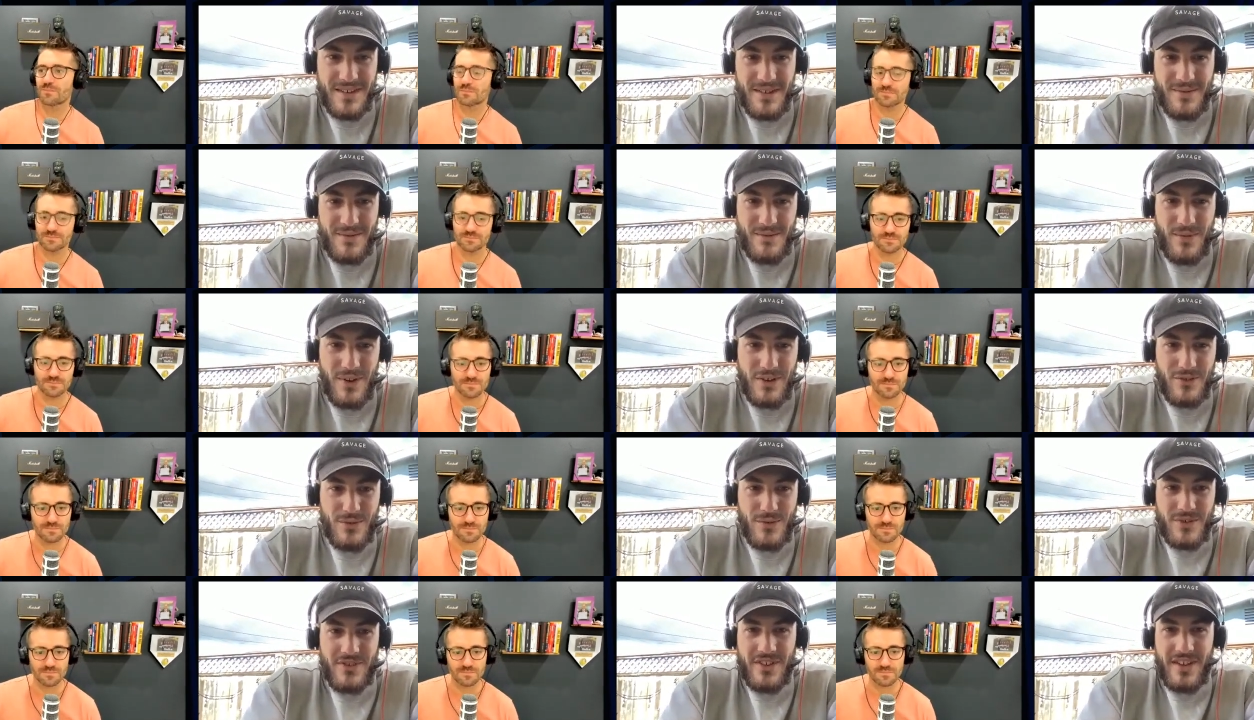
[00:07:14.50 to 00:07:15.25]

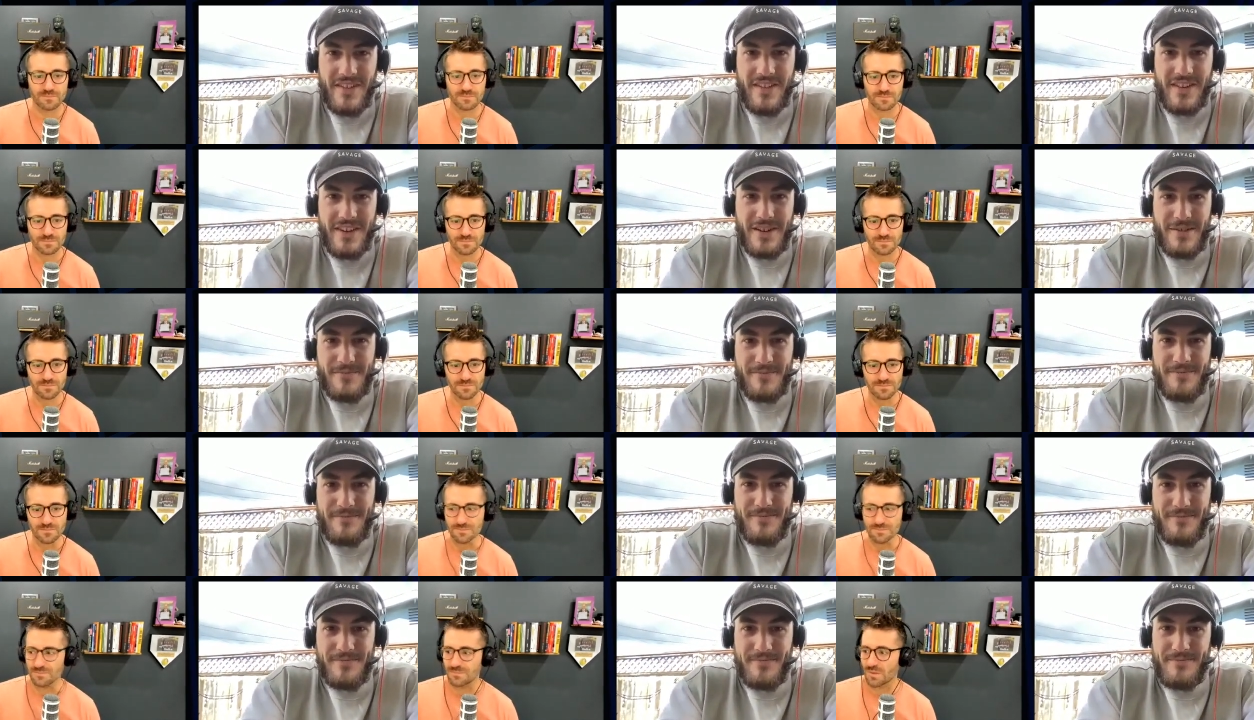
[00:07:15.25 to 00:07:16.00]
Speaker 1: fresh ones on there.
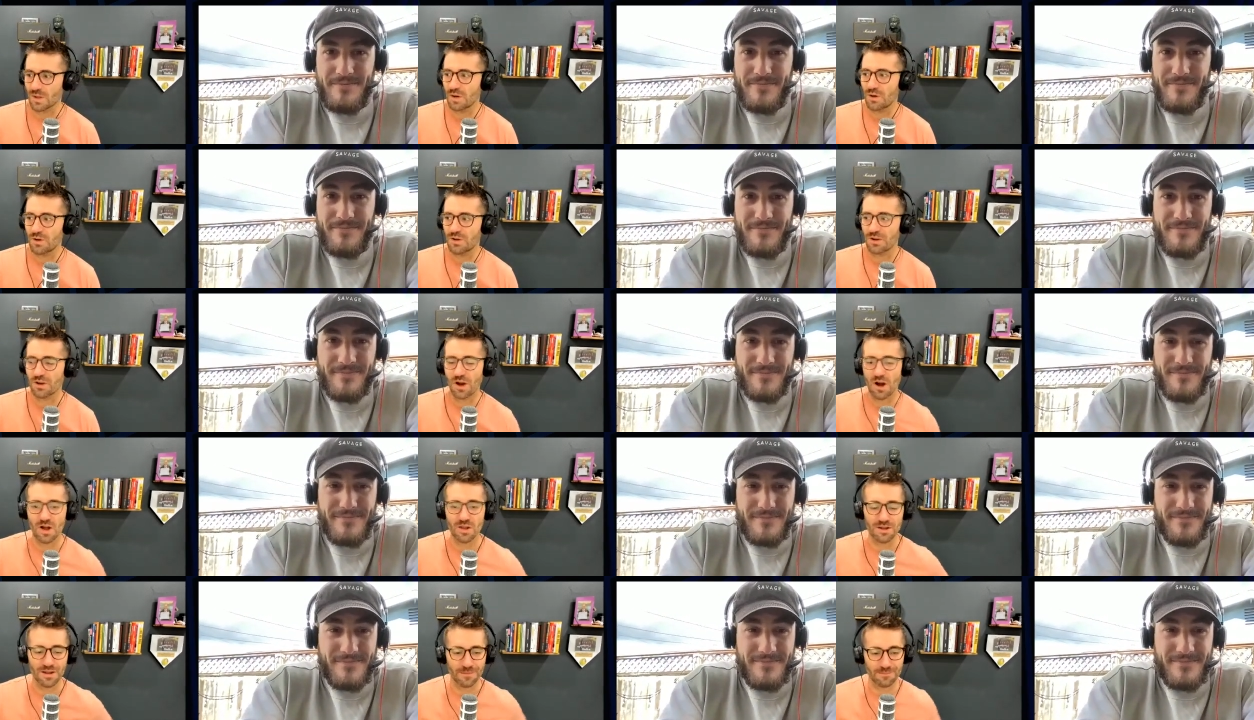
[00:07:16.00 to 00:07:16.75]
Speaker 2: Who are you
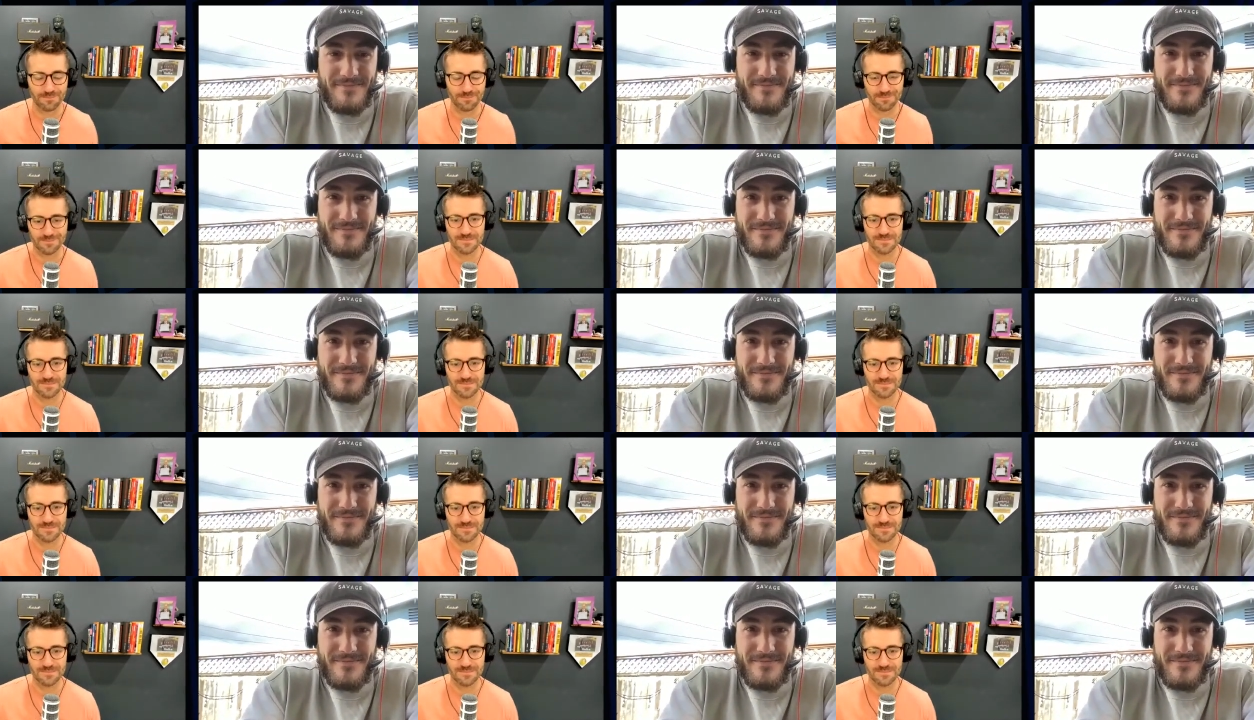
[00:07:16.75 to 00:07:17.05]
calling?